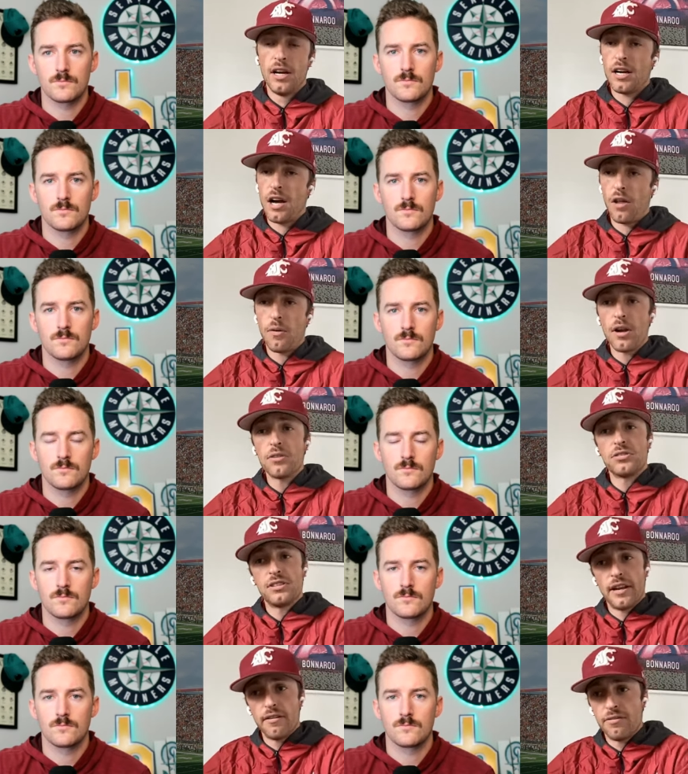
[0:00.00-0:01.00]
Speaker 1: Colorado
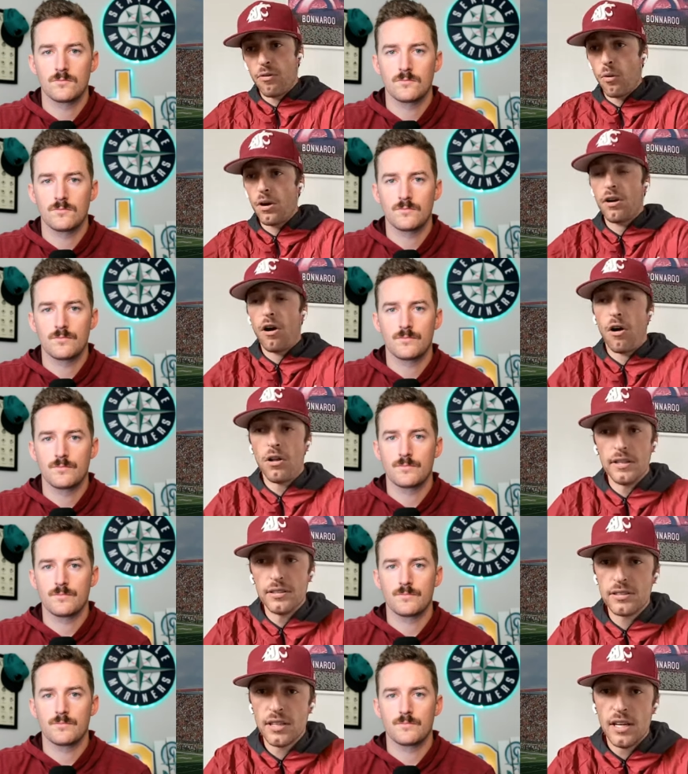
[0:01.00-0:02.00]
State, Fort
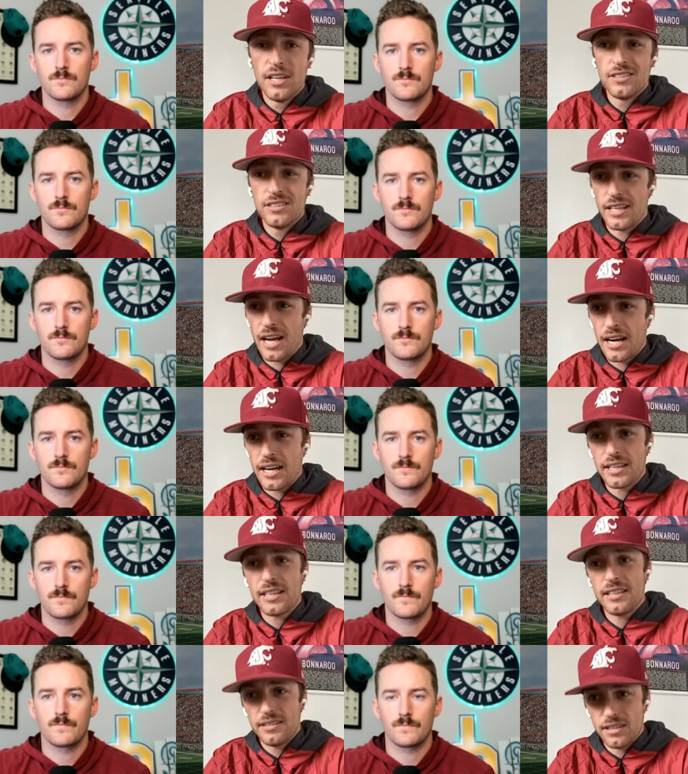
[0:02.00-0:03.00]
Collins. You kind of
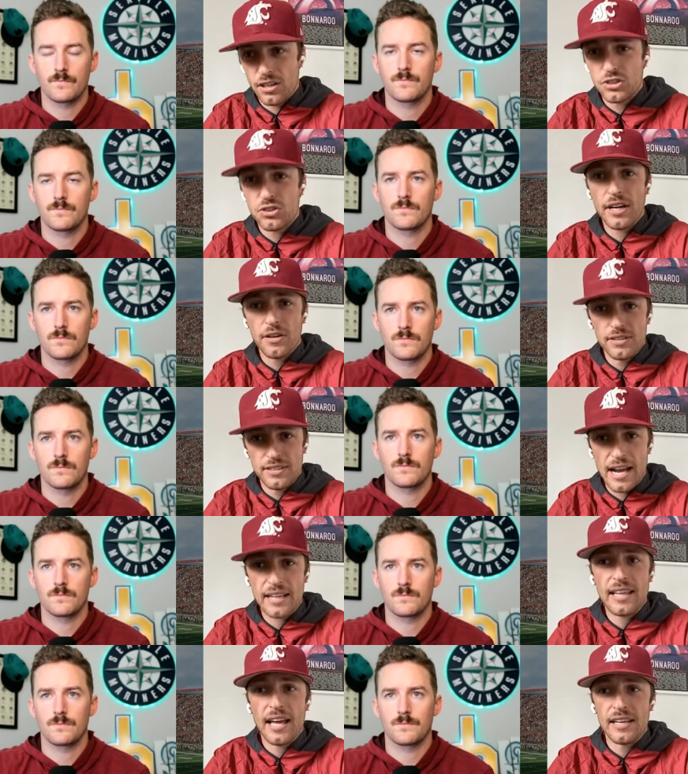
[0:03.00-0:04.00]
are trying to
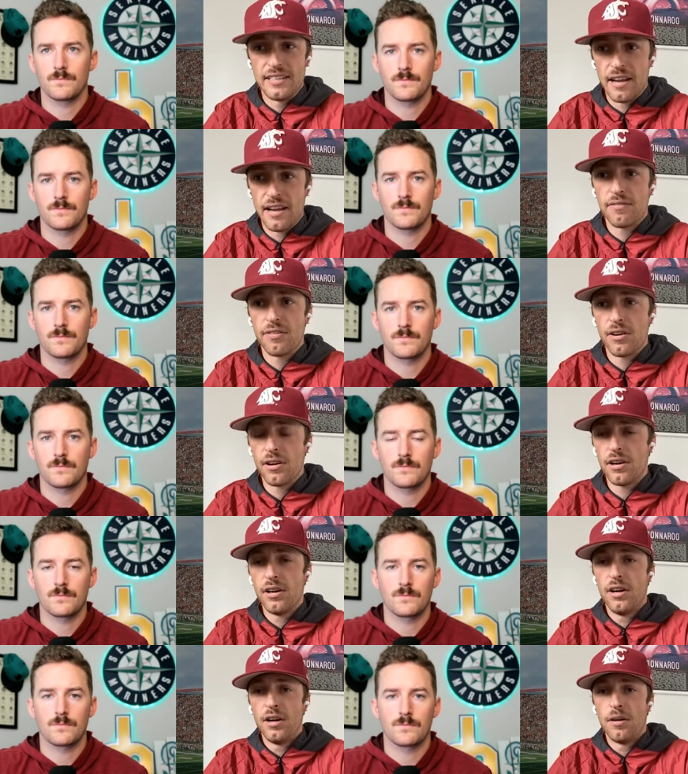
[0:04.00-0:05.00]
attack that
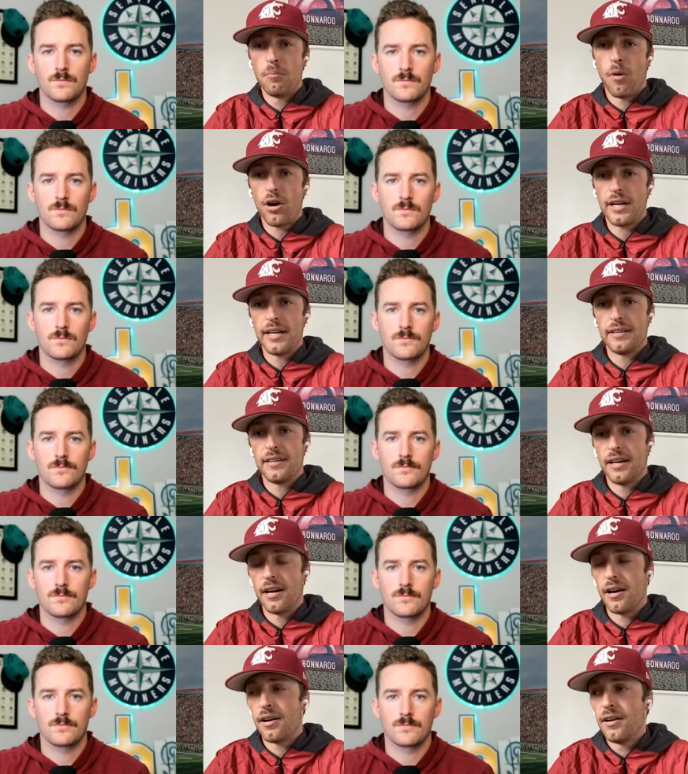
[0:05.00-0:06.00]
Denver market
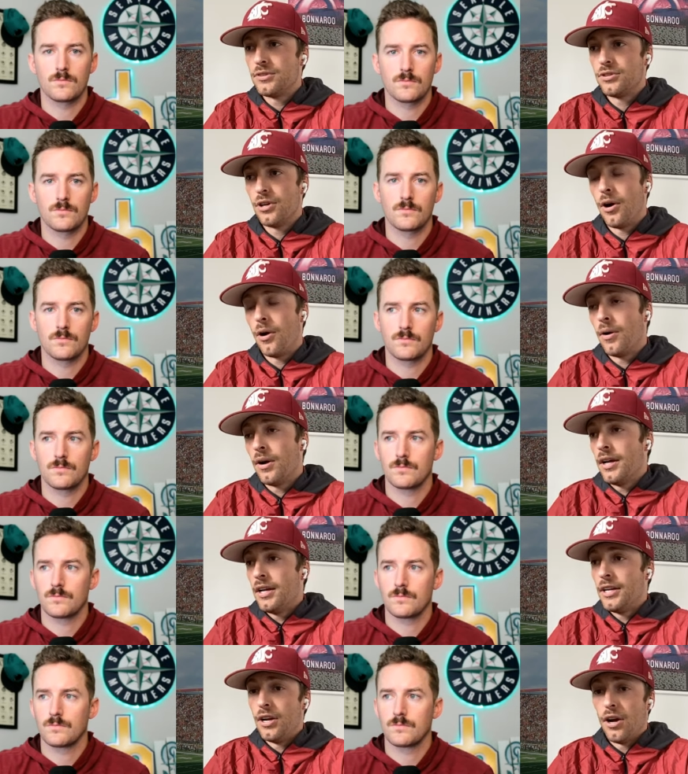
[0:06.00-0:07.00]
there. So,
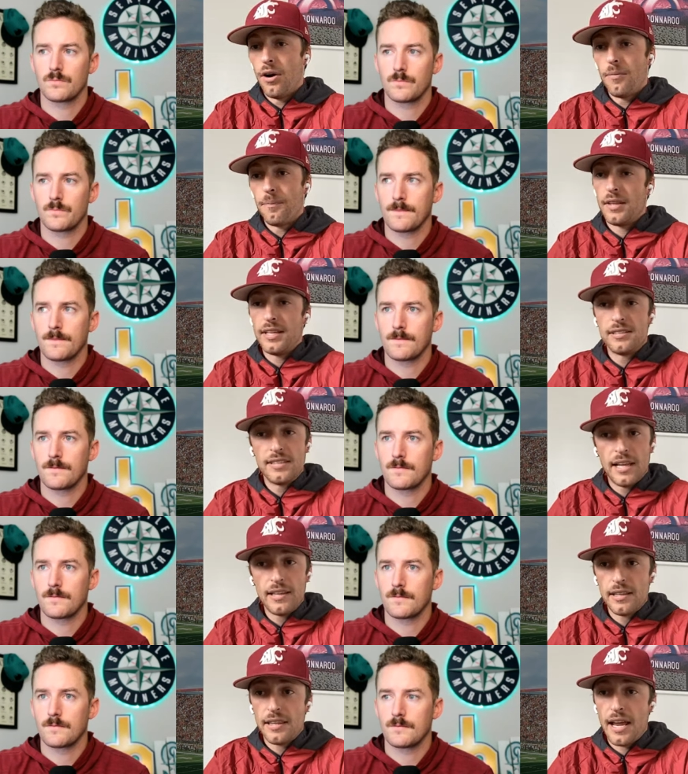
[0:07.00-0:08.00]
you know, they
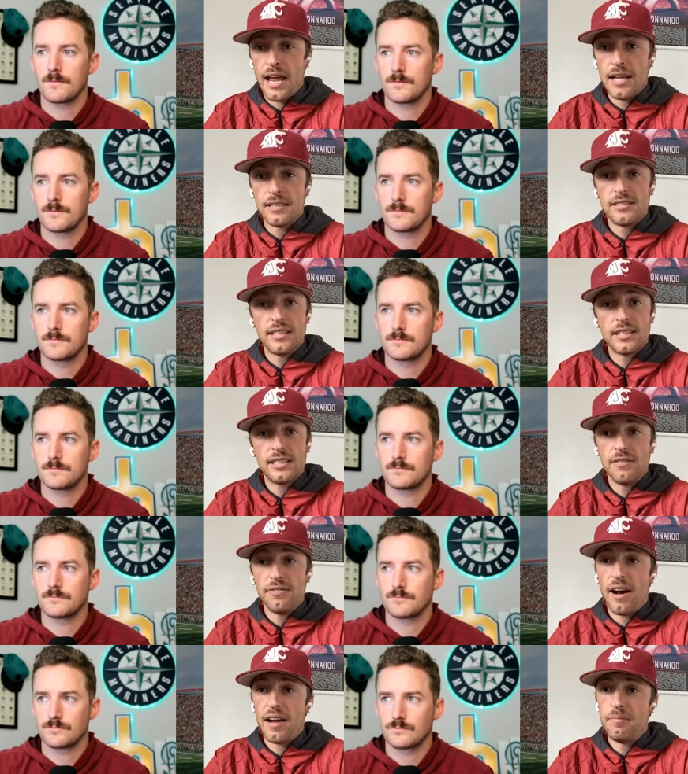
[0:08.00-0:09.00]
said that they had
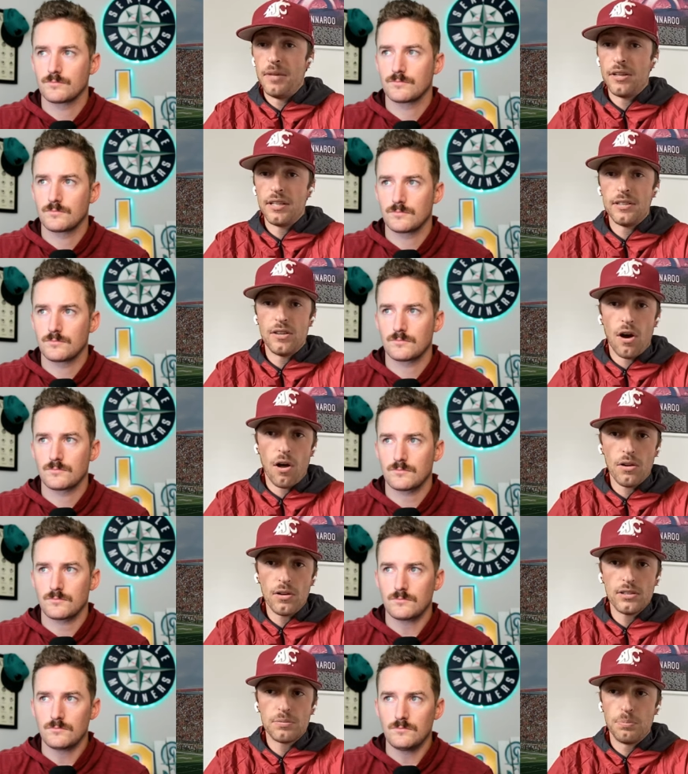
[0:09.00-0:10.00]
sixty-five million
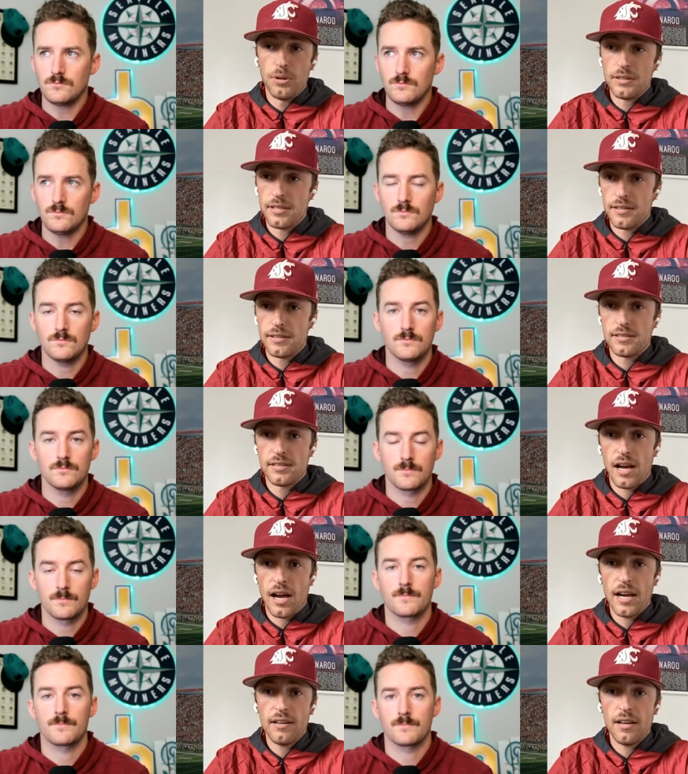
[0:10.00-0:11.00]
dollars put to the
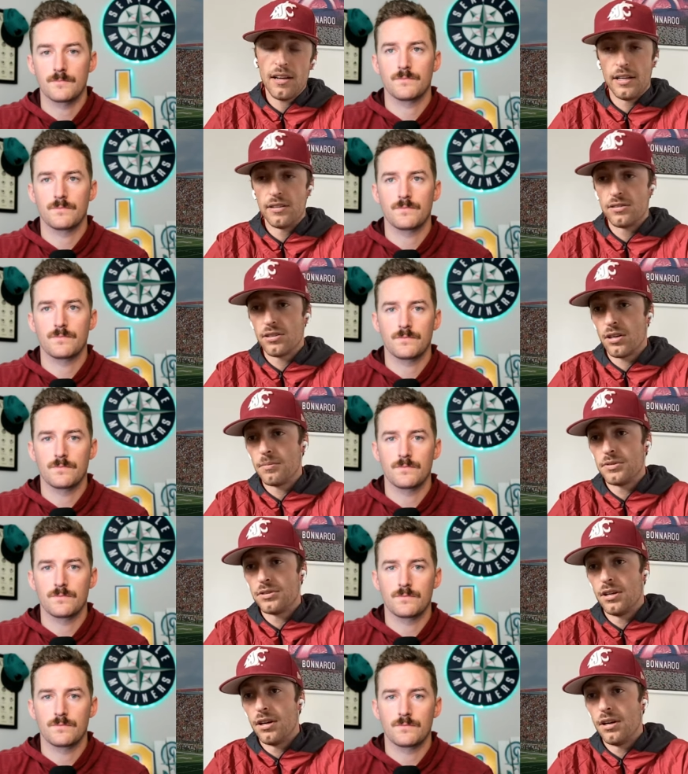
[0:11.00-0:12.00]
side in
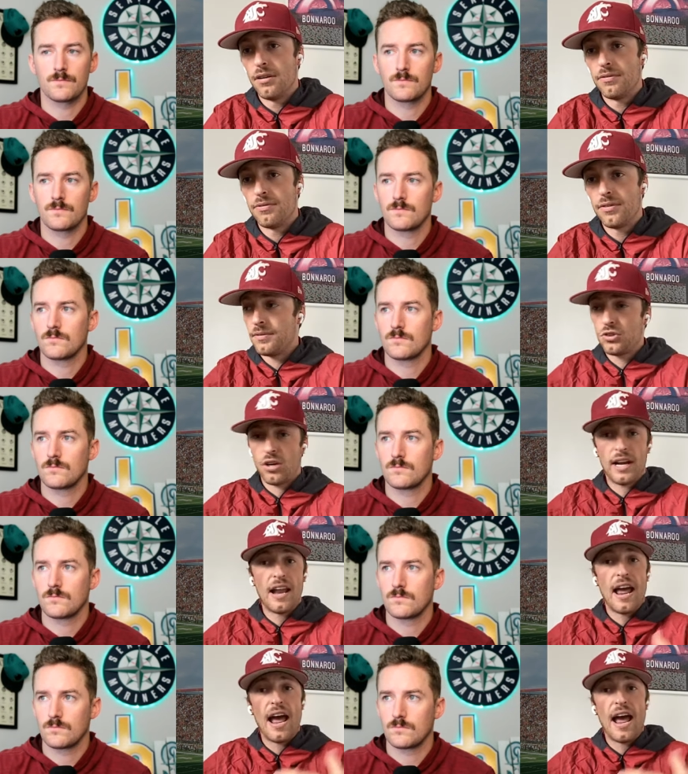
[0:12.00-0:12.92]
terms of trying to